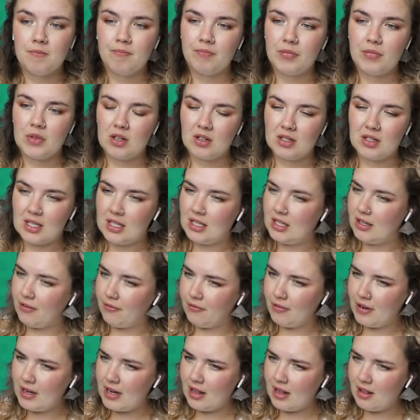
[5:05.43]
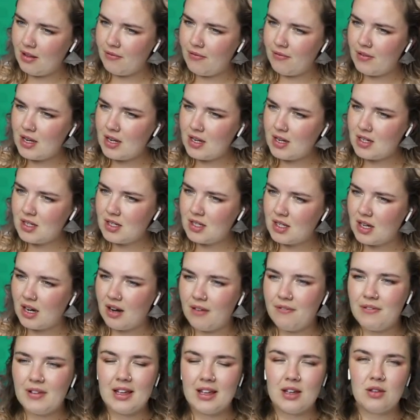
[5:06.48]
There's a different elephant. And I
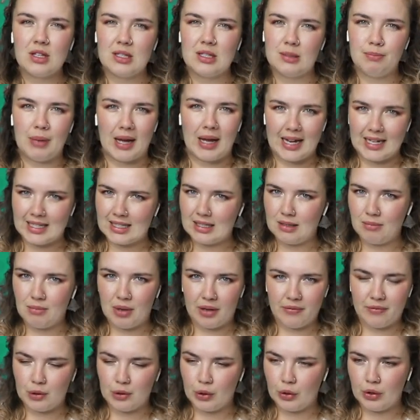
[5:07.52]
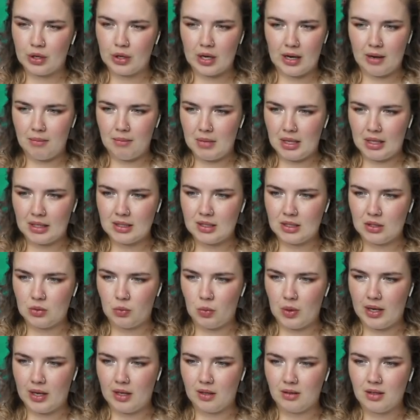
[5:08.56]
feel like there's bison buffalo kind of mix as
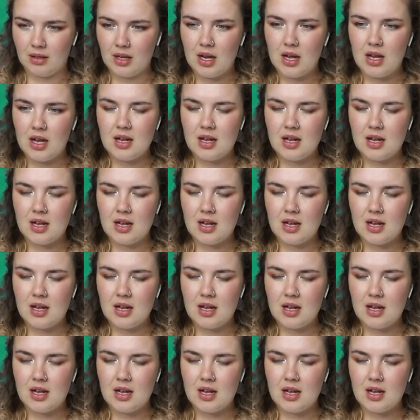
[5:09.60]
well.